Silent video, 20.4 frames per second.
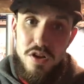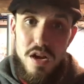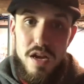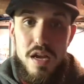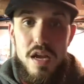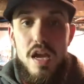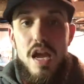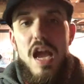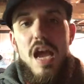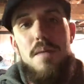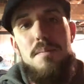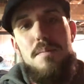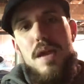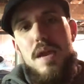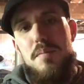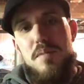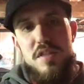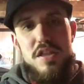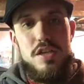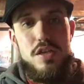right. And
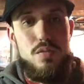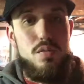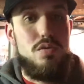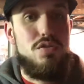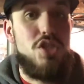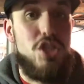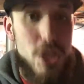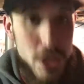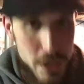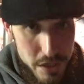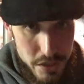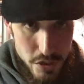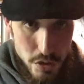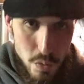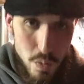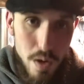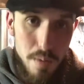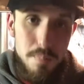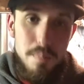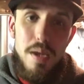maybe this will cheer
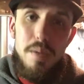you up.